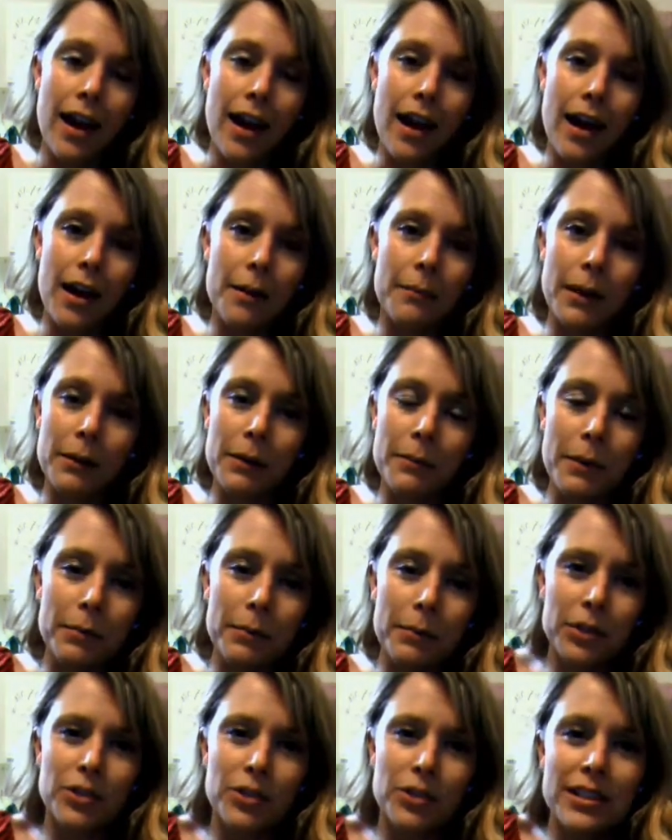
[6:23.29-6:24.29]
I
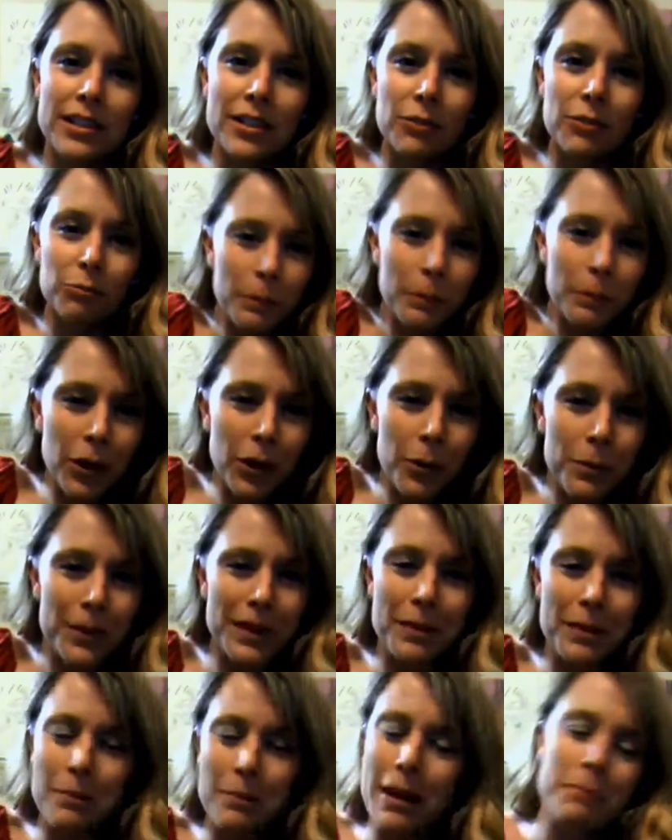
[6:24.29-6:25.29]
remember just ripping
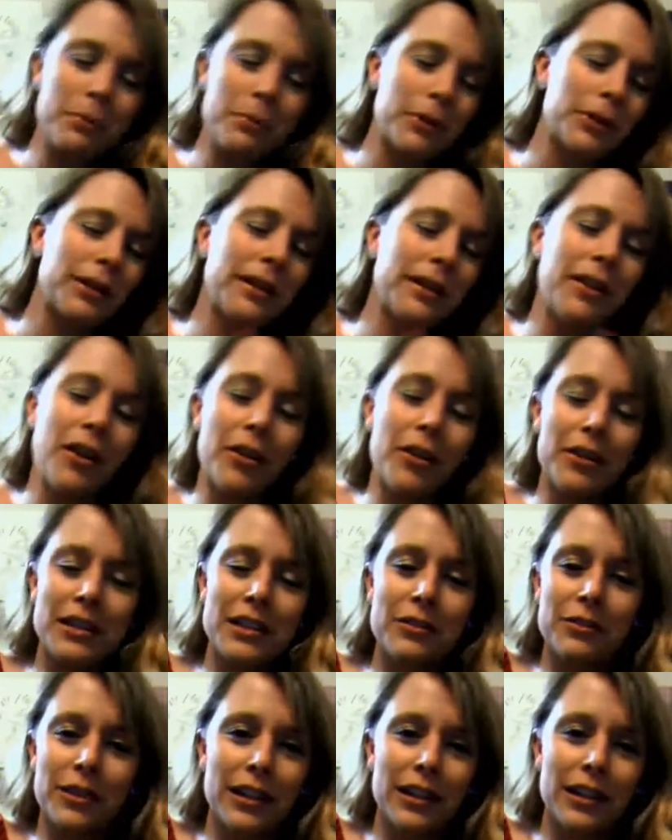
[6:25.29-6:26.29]
open the paper and all
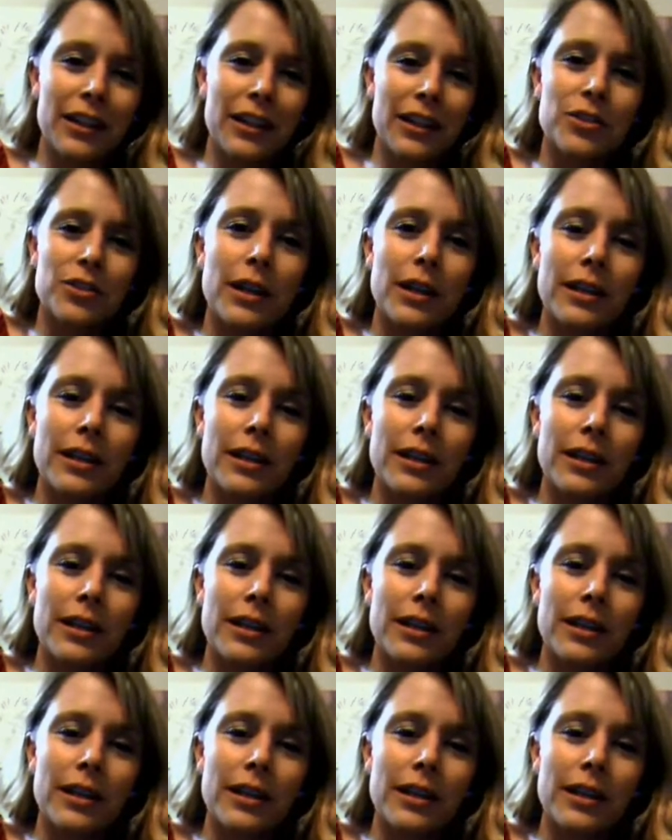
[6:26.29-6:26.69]
the different layers.